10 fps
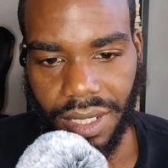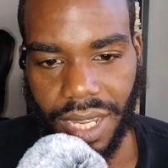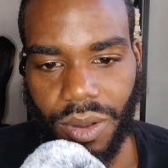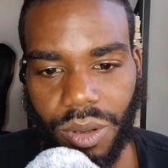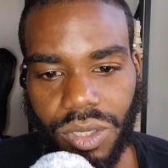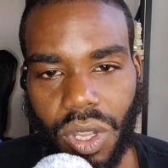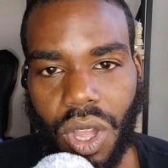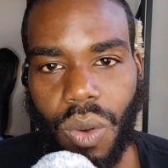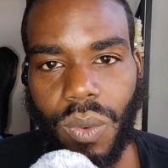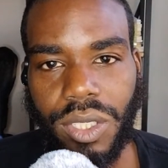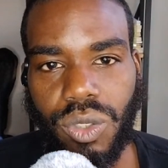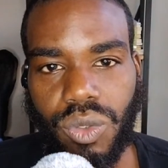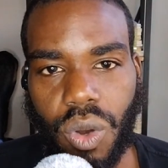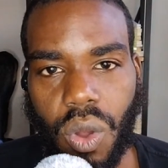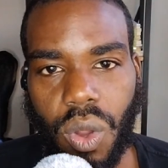I was always
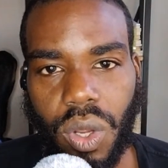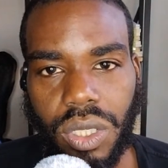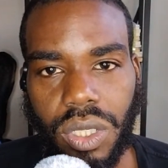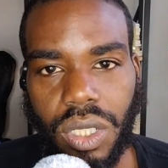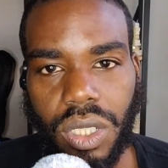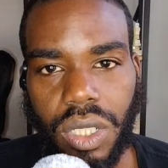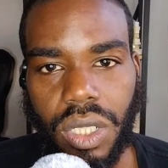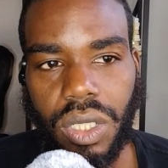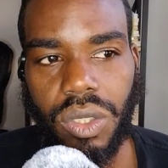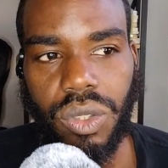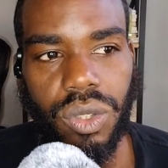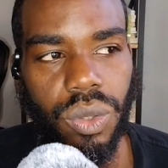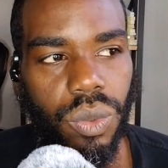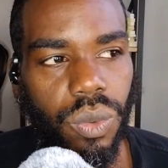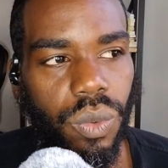drawn
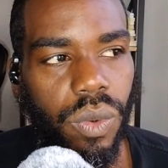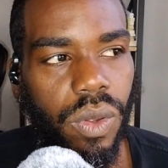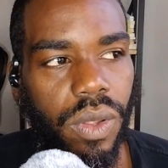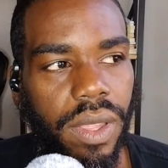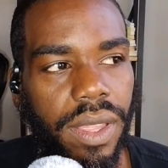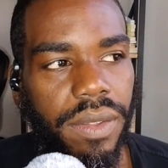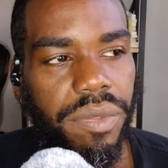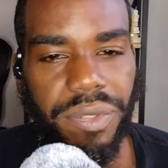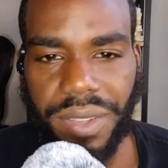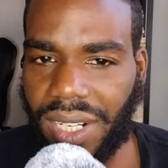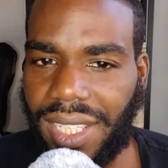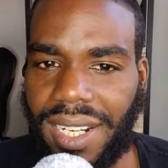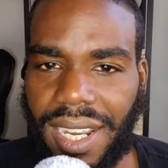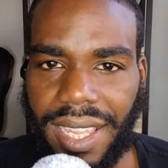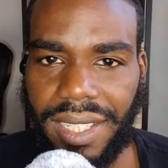to
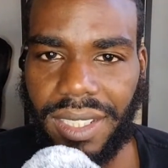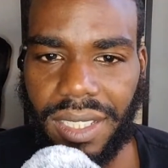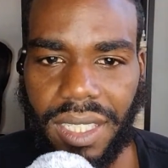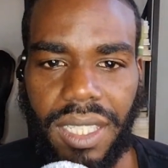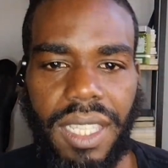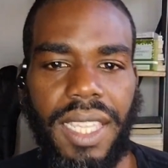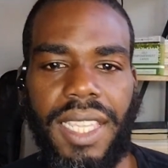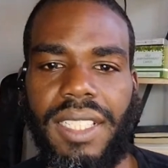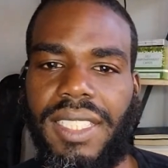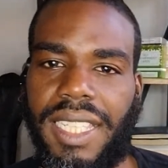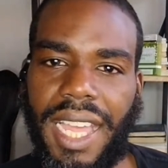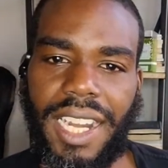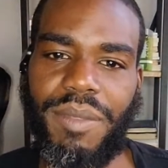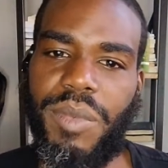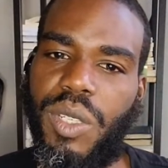feeling like it's got
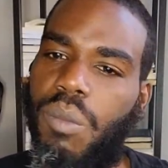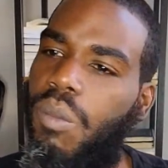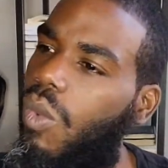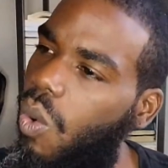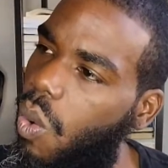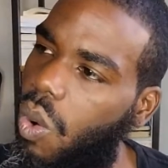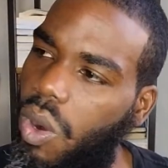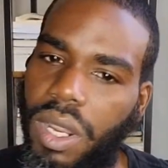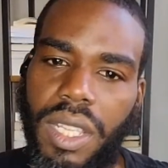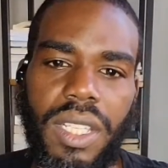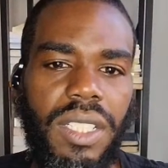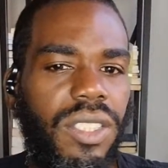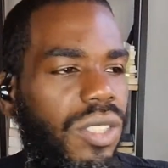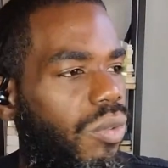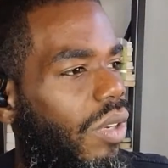to be more
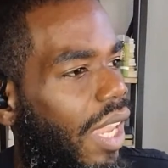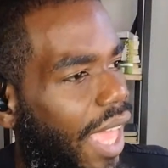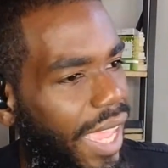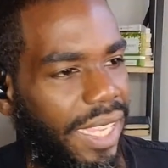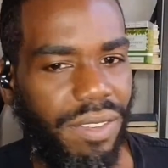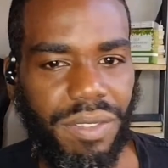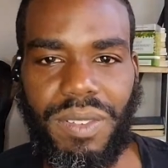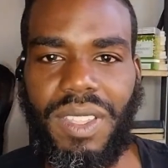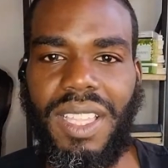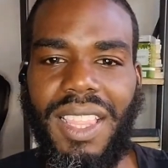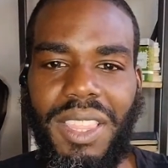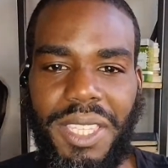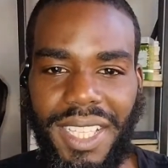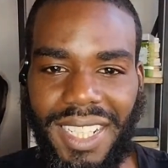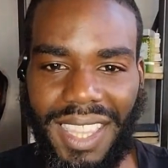to life
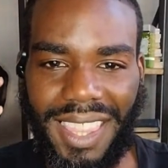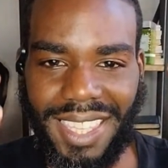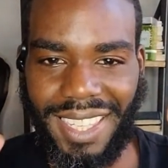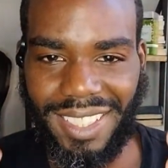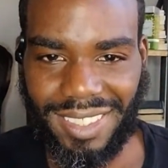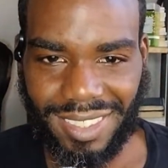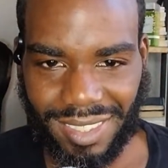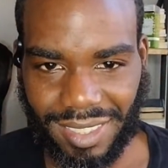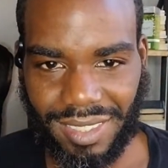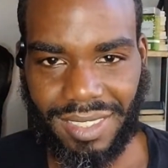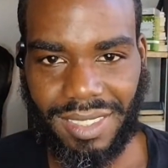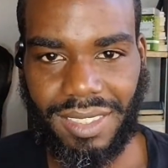than this.